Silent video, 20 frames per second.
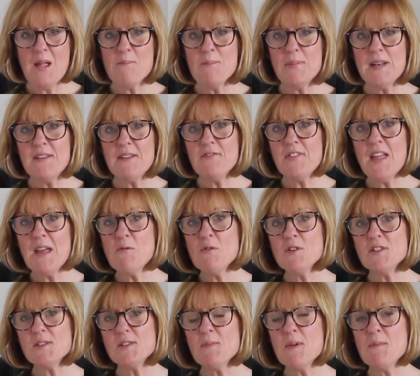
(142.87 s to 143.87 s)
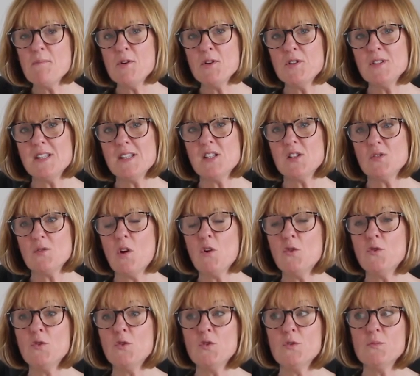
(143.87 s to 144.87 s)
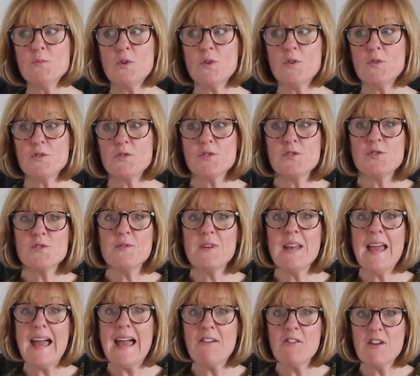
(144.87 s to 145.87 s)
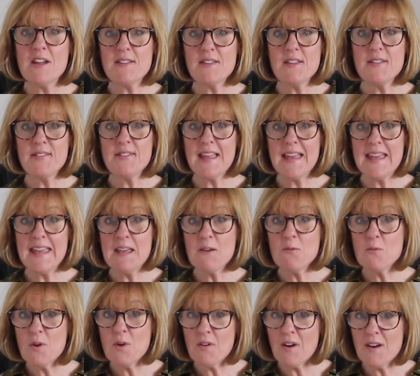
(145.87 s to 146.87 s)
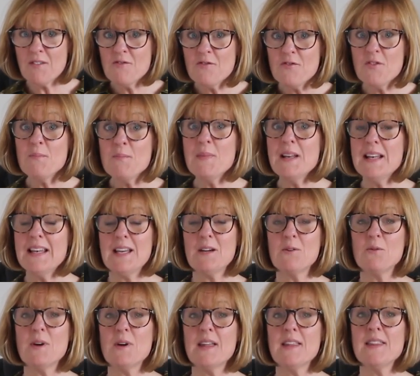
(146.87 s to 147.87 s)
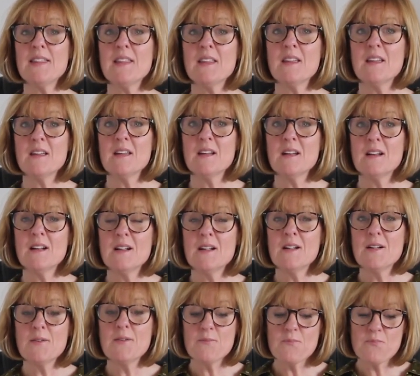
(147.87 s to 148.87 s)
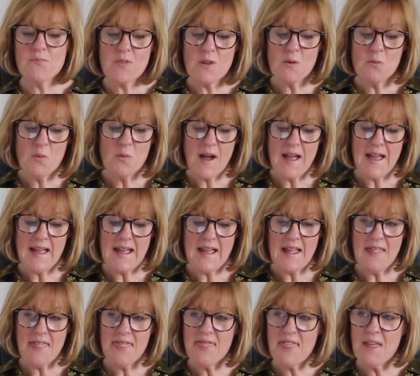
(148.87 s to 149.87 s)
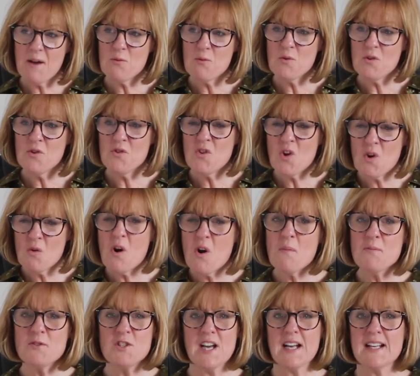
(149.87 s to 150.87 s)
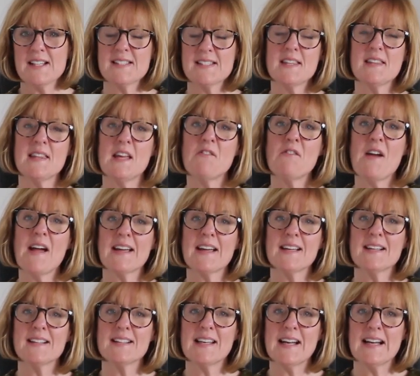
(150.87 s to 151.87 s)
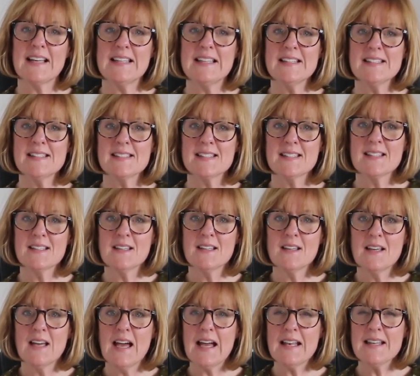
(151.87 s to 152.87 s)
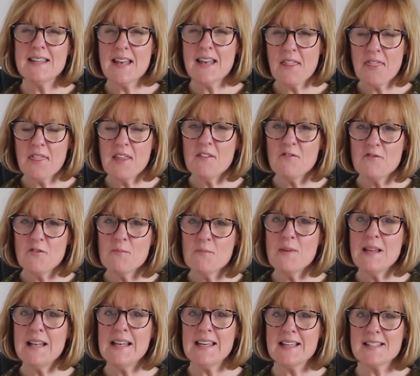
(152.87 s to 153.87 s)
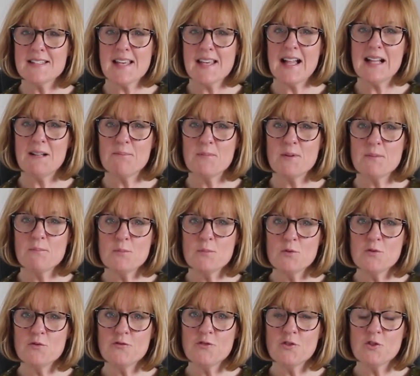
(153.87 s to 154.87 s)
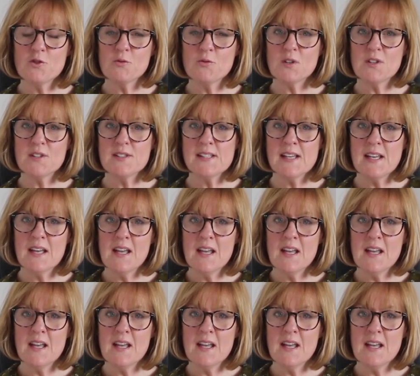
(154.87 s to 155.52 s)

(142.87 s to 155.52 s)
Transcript: But if they were to be put into a room or to an area that they were unfamiliar with, where there were no objects that they recognised and nothing familiar to help them move forward,